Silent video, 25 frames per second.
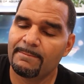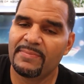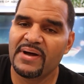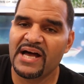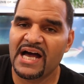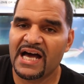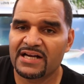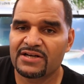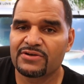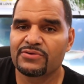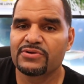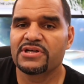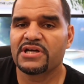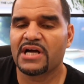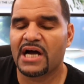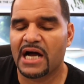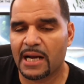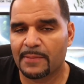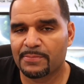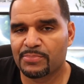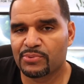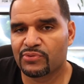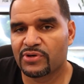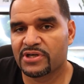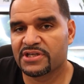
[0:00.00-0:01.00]
battery
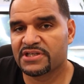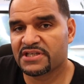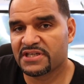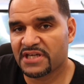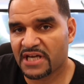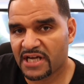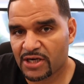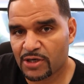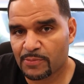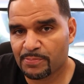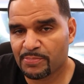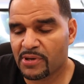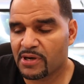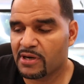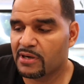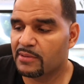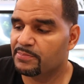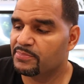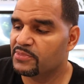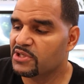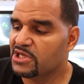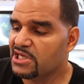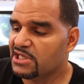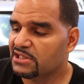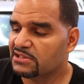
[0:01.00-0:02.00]
operated air
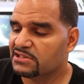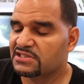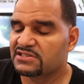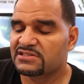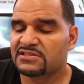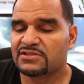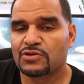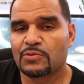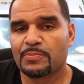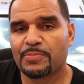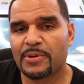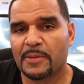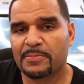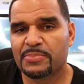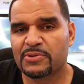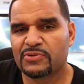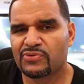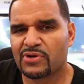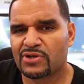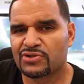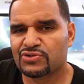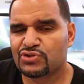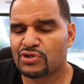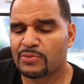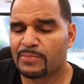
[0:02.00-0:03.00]
pump. This little puppy
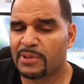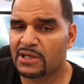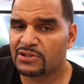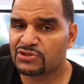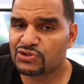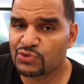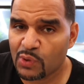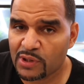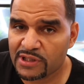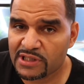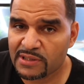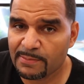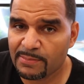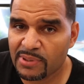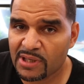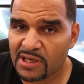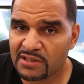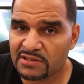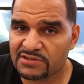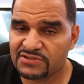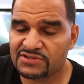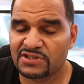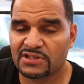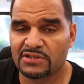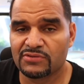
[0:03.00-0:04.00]
runs you about 20
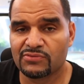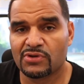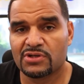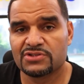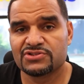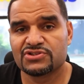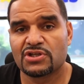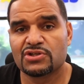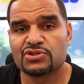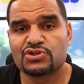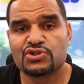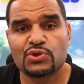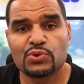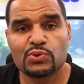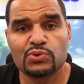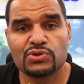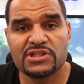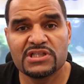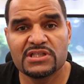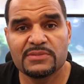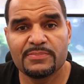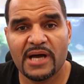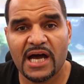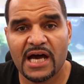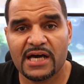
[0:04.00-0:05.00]
bucks. It runs on
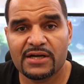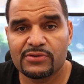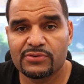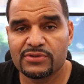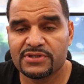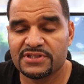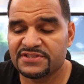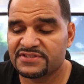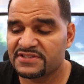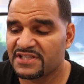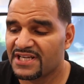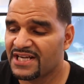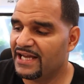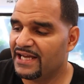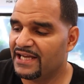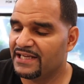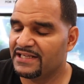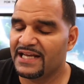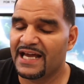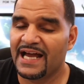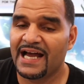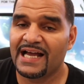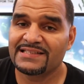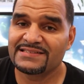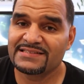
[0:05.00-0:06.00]
2D batteries and
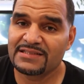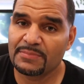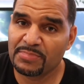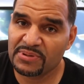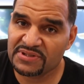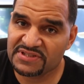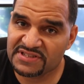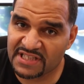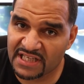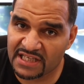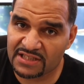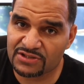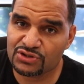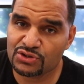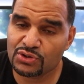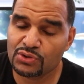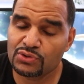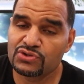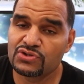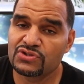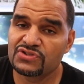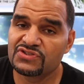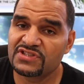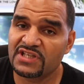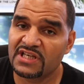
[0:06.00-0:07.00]
it has the potential
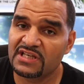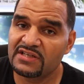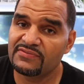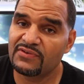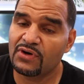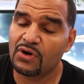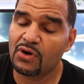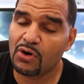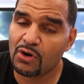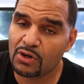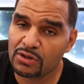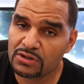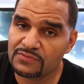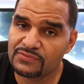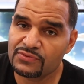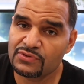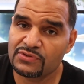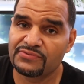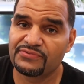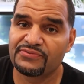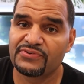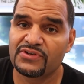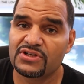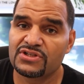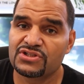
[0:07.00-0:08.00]
to save all of your
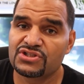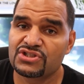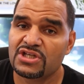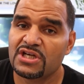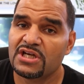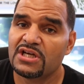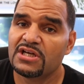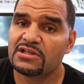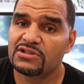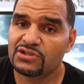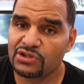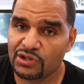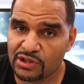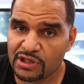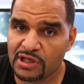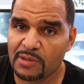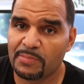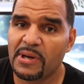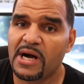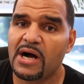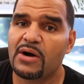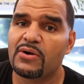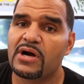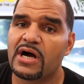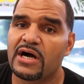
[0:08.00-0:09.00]
fish during a
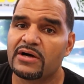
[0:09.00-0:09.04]
power